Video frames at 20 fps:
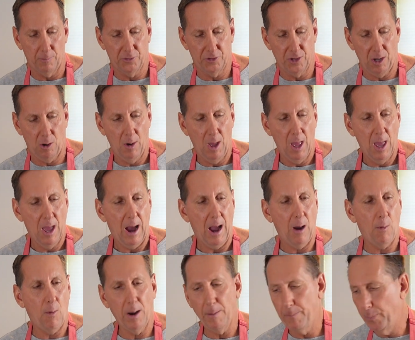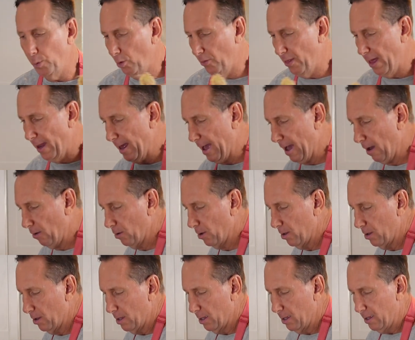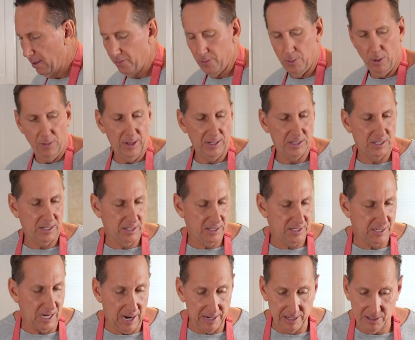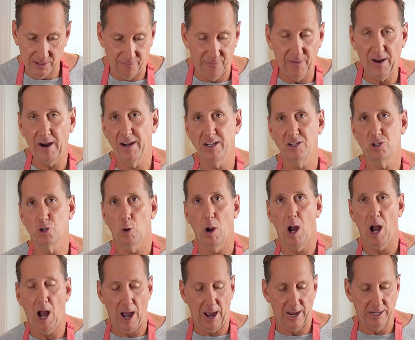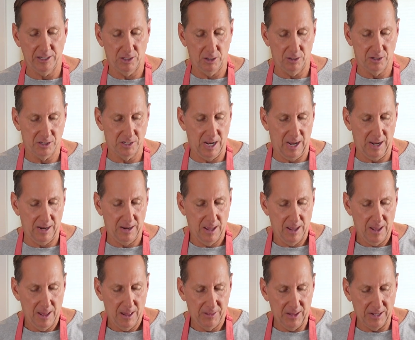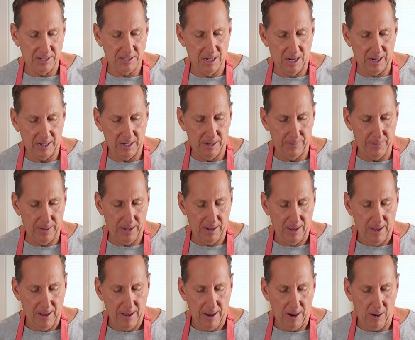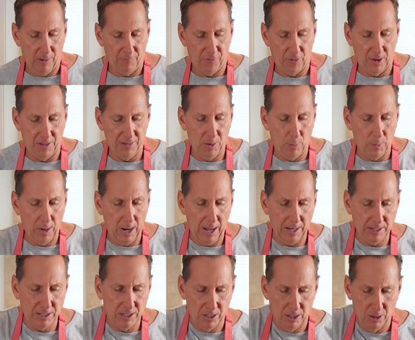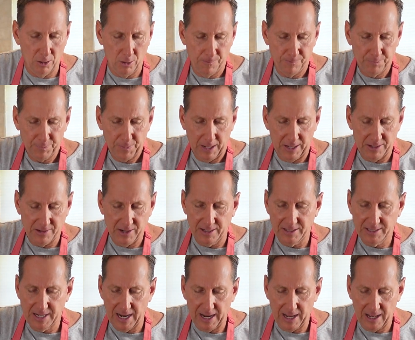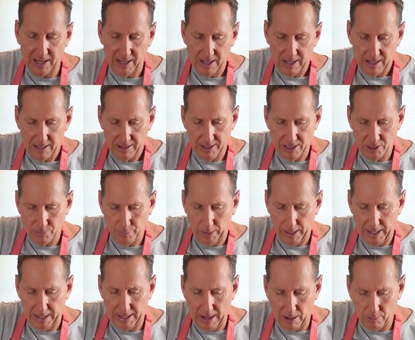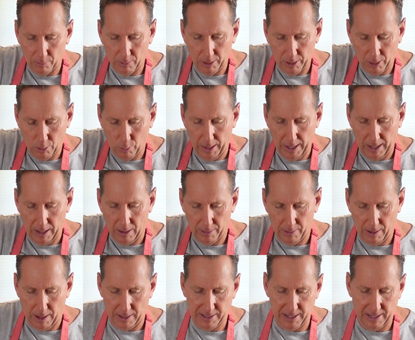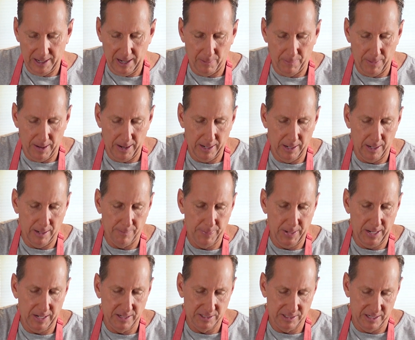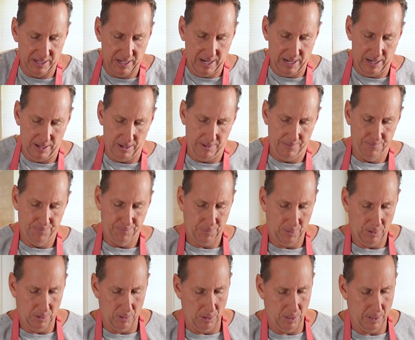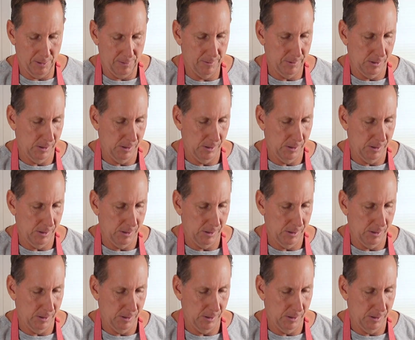So I want to pull that out, throw that to the side. It's very dry, so that's not going to be helpful. And then what I do is I take this blade out really quick. I take out my piece in here. Hold on.